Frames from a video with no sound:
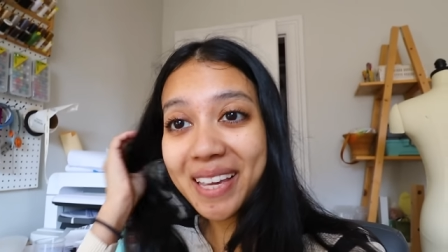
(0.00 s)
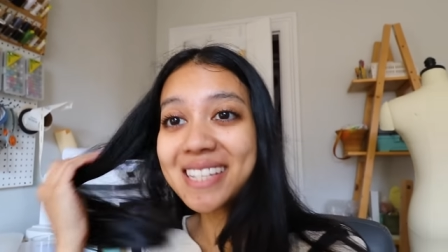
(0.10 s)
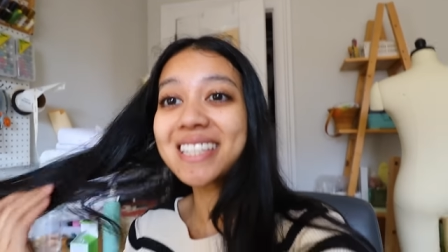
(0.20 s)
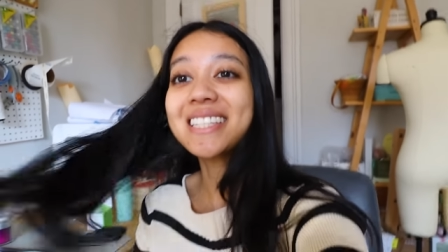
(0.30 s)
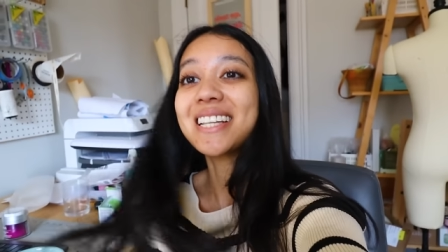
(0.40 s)

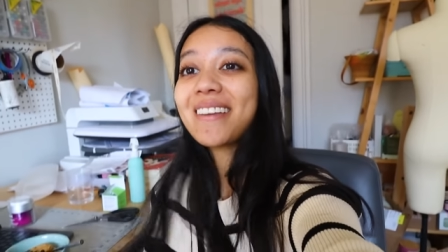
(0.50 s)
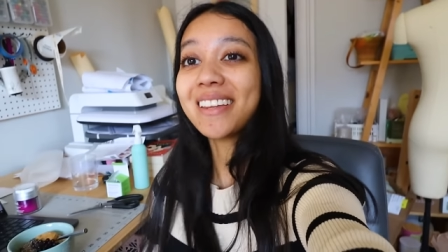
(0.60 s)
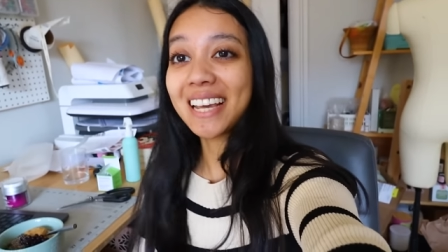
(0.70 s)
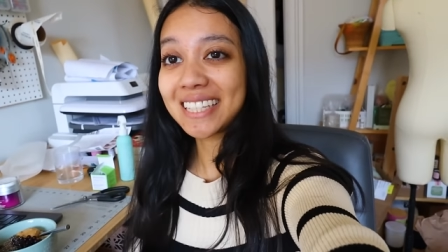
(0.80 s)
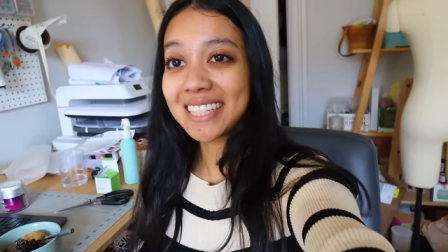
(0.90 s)
because it's now
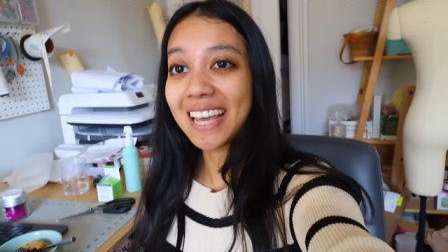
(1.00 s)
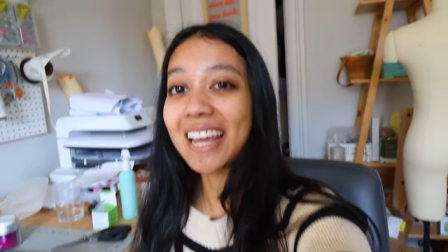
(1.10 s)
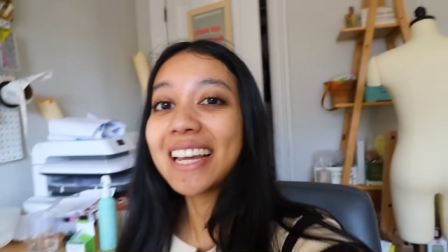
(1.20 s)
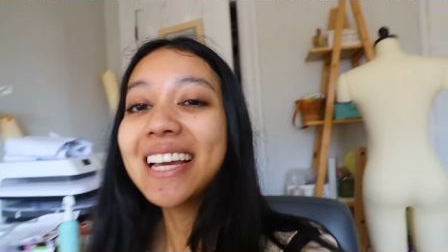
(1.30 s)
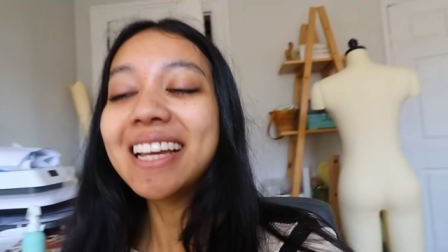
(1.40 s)
the next
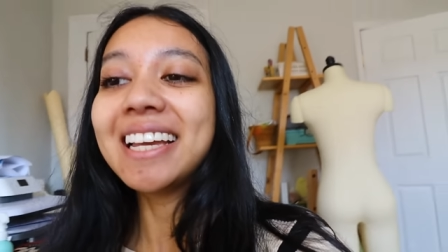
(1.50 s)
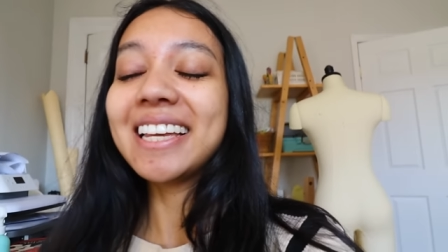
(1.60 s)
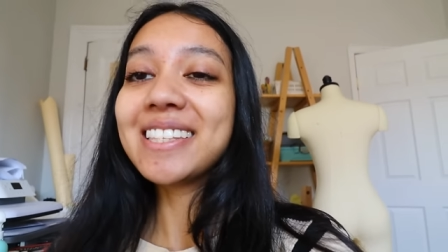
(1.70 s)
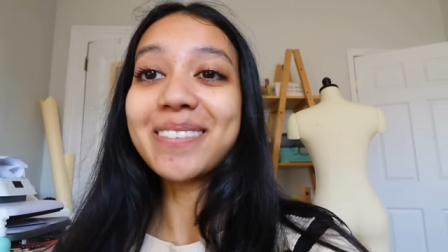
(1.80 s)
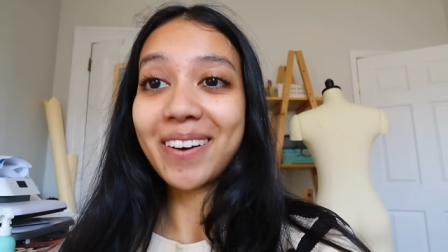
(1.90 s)
day.
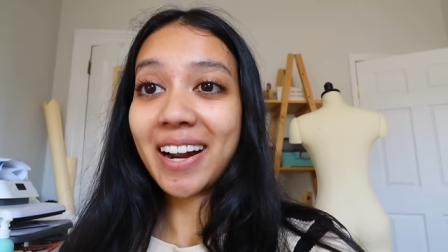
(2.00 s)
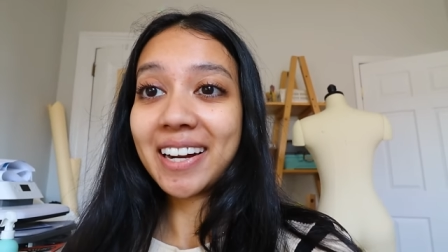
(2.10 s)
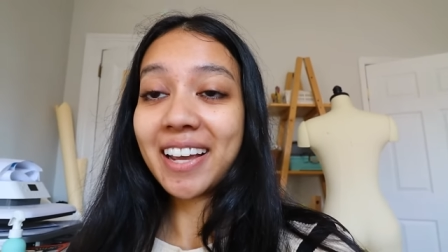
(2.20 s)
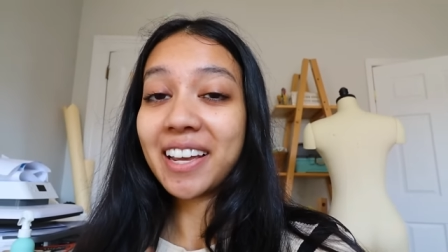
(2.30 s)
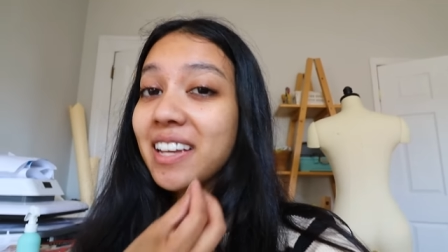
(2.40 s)
It's a
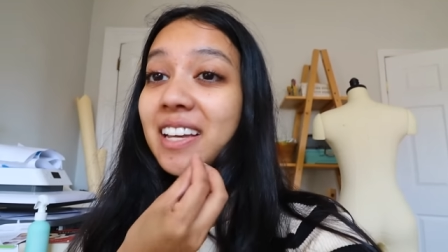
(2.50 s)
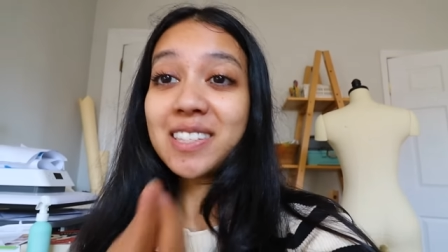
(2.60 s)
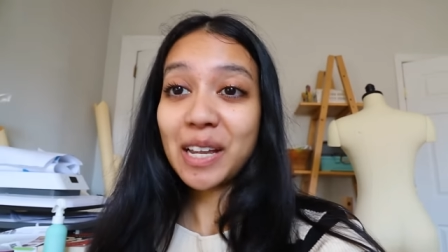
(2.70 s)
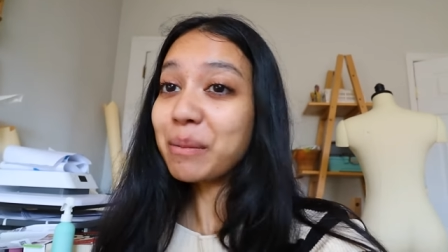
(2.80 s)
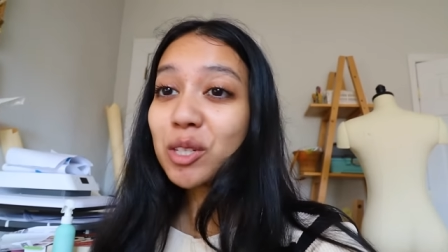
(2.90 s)
Friday.
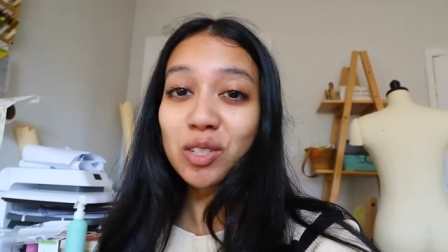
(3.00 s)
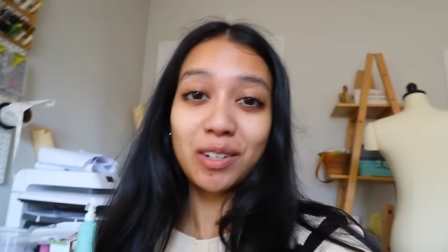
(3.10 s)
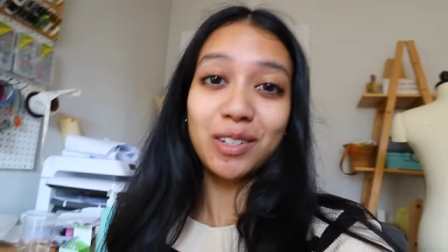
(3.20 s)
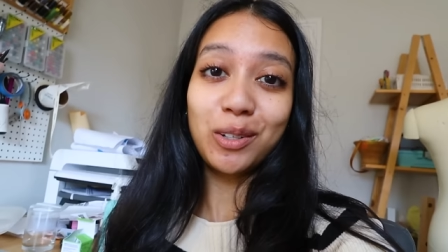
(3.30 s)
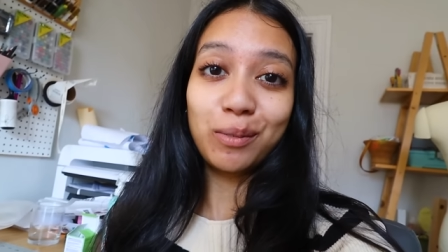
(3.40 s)
It's time to
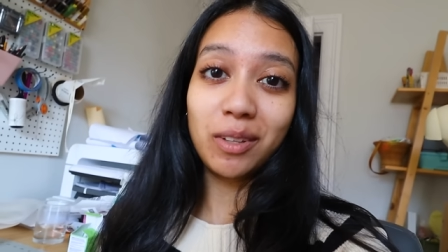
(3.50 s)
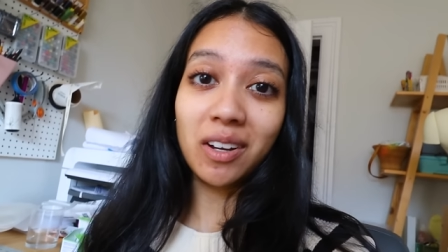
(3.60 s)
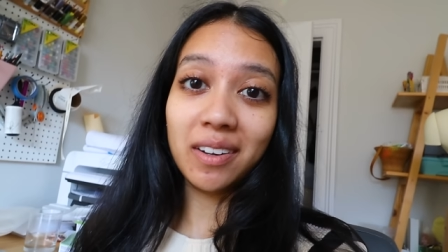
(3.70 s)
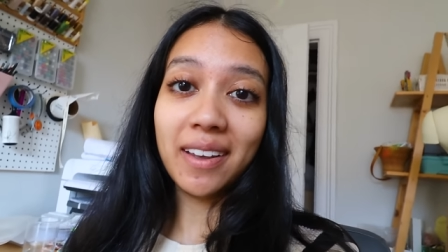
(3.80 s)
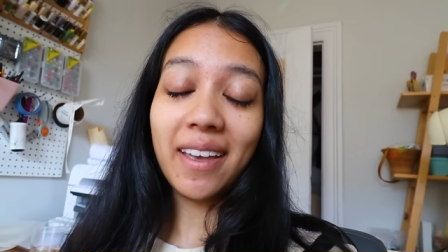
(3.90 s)
start a new
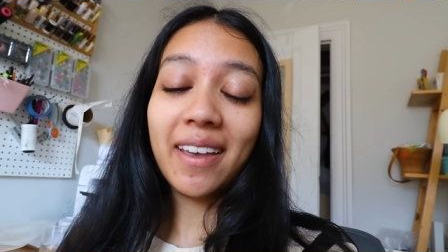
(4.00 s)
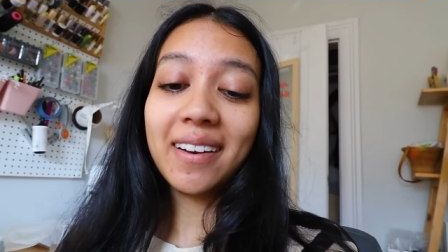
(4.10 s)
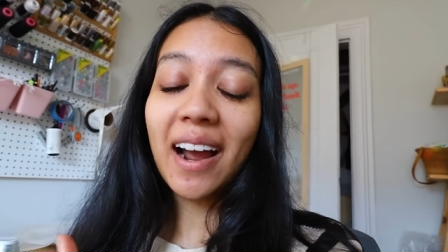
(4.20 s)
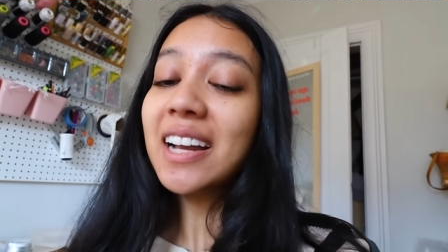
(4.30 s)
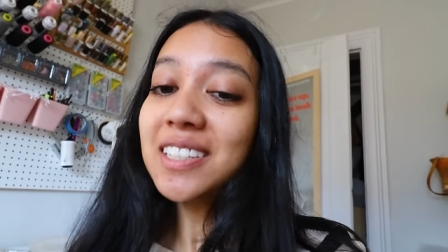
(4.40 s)
vlog
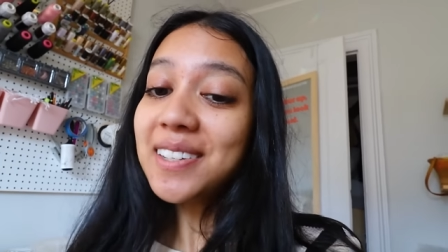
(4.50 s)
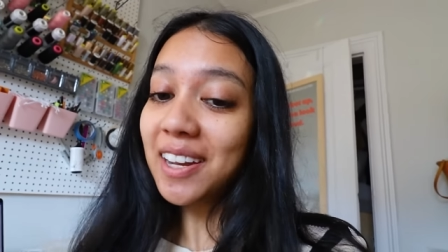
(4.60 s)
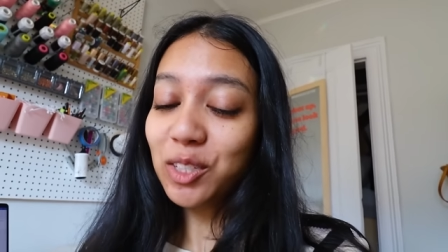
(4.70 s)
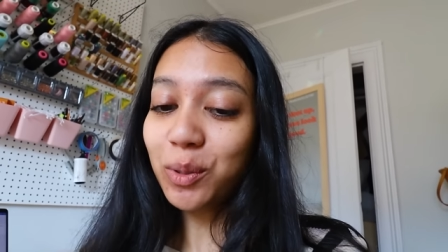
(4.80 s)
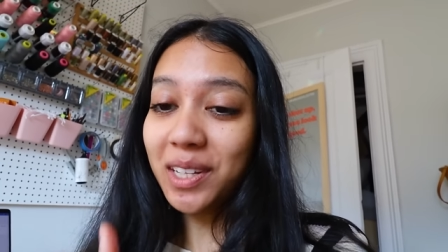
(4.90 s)
and I did
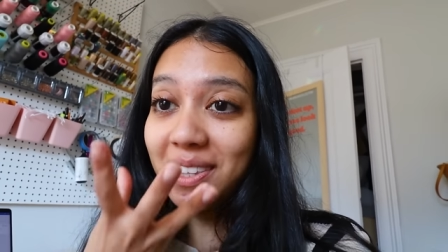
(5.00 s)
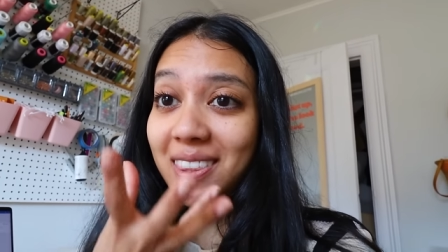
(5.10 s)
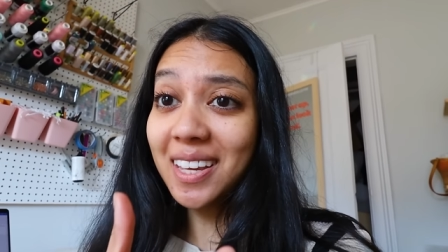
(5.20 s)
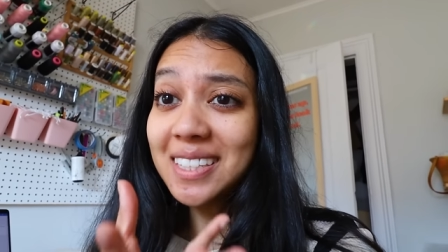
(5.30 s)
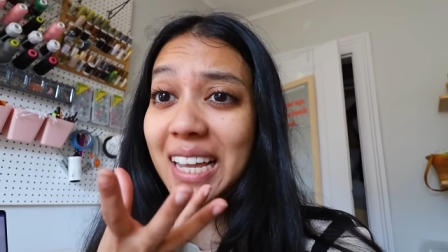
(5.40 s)
not do any of the
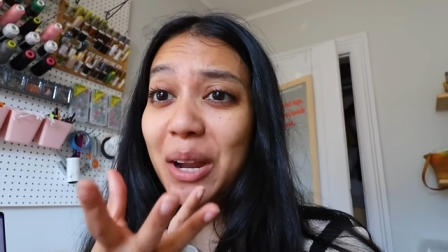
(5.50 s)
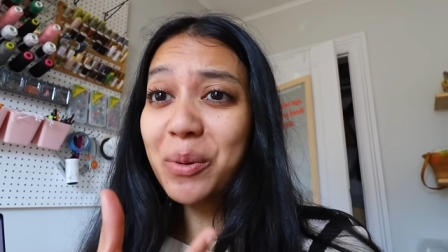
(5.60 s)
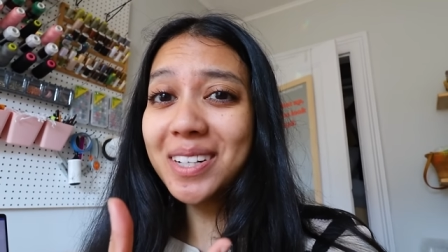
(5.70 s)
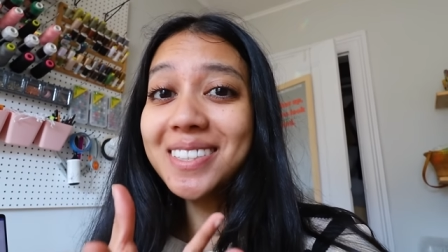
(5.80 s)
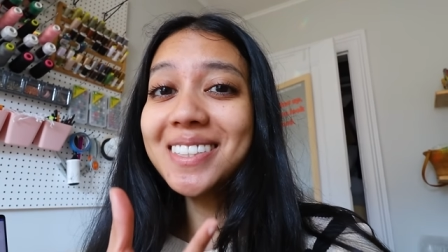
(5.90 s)
things I
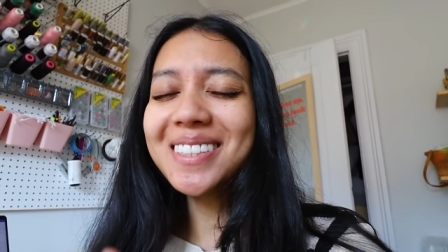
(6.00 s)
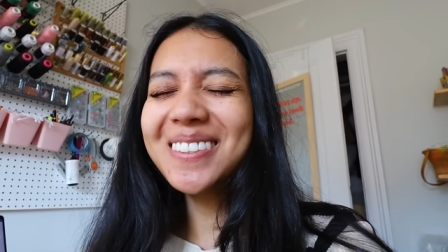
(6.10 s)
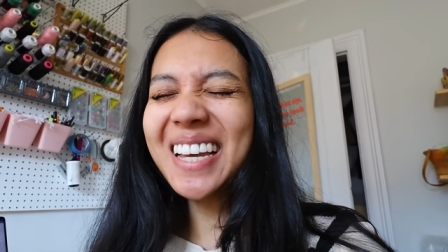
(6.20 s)
wanted to do